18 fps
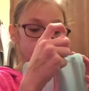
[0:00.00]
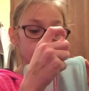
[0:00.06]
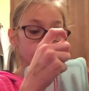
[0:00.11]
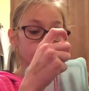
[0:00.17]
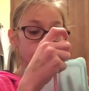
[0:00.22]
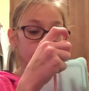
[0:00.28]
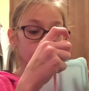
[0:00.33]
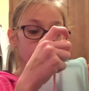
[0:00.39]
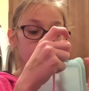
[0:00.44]
will
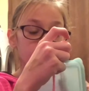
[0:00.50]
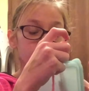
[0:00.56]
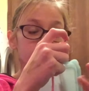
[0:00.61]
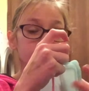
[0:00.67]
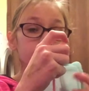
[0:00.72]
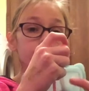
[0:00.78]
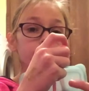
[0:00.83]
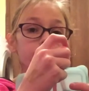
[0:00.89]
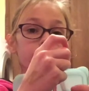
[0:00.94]
be
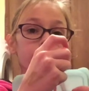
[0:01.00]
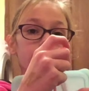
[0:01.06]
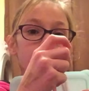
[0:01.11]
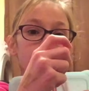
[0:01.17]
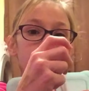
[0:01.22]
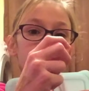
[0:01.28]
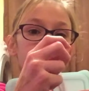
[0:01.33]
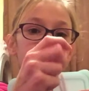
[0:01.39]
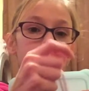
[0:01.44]
hard.
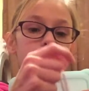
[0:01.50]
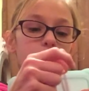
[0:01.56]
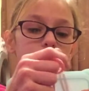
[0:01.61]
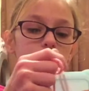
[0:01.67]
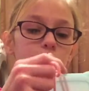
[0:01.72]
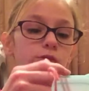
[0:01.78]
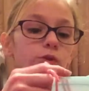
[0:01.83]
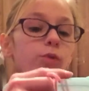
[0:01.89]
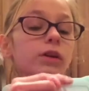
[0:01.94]
But you don't